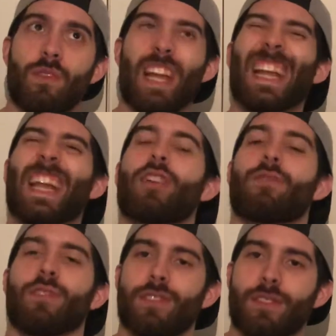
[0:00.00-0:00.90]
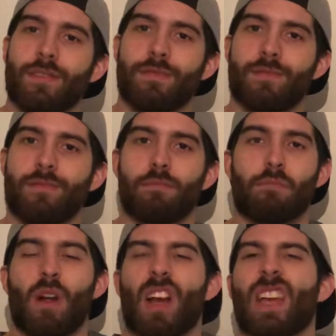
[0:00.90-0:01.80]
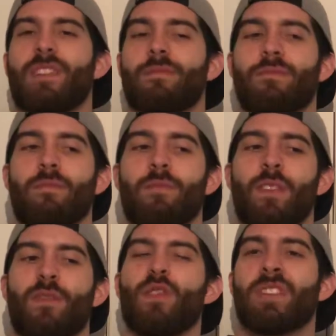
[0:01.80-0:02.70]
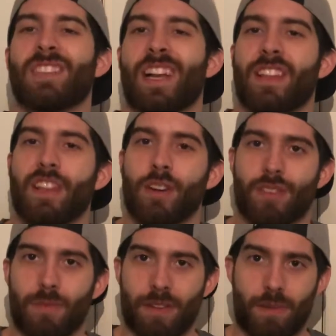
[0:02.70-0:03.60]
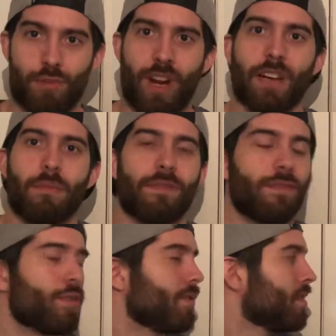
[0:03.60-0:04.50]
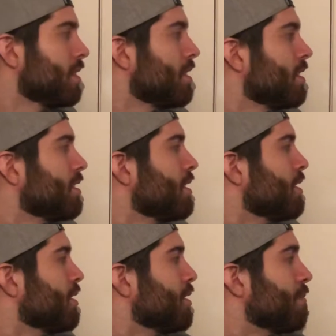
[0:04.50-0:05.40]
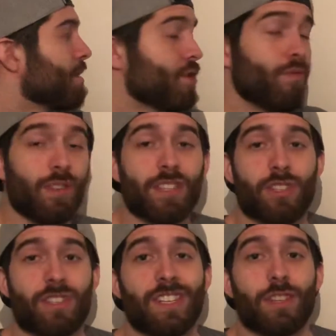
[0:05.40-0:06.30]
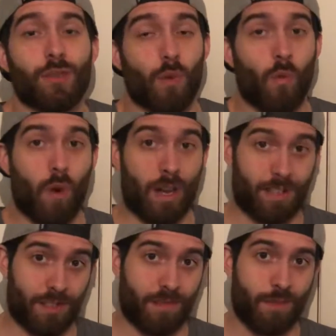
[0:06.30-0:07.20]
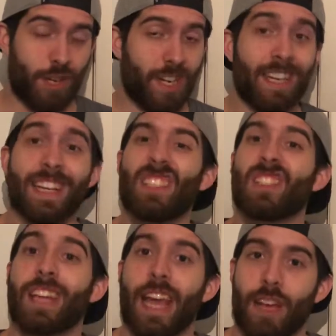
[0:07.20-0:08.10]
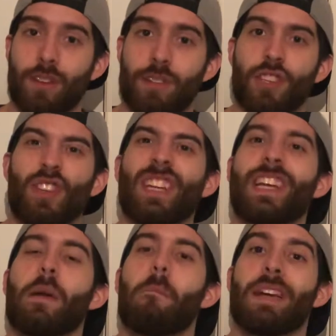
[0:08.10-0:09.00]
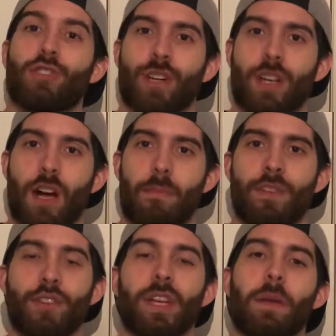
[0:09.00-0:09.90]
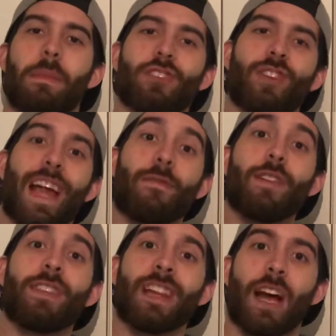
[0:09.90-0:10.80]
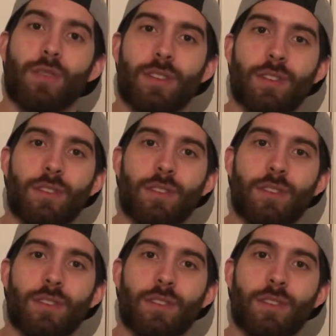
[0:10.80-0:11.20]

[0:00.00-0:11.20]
in intervals. Probably a few months out of the year or something, I'm tracking my food. But you really just need to do it once. You need to get a scale. You need to get a measuring cup. You need to measure everything out,